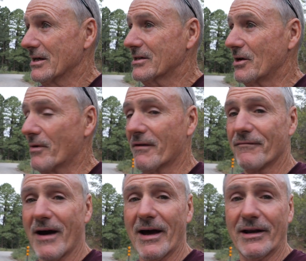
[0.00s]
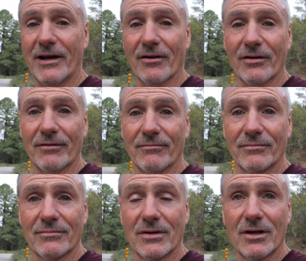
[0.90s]
see what we can find here in
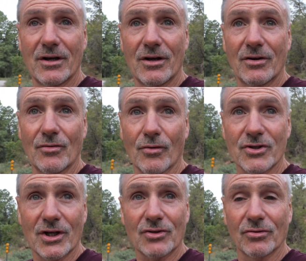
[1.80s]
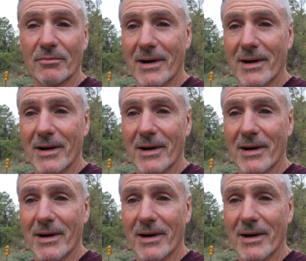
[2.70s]
north central New